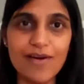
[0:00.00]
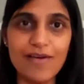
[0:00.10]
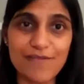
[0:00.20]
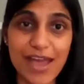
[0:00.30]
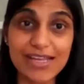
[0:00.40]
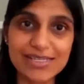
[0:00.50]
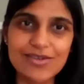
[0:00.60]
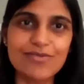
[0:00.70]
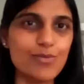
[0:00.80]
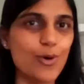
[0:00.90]

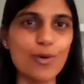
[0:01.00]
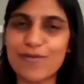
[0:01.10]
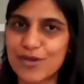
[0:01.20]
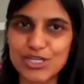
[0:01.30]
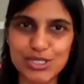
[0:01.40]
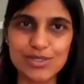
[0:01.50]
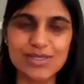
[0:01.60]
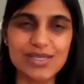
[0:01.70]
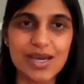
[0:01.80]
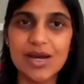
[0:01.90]
effective, more efficient,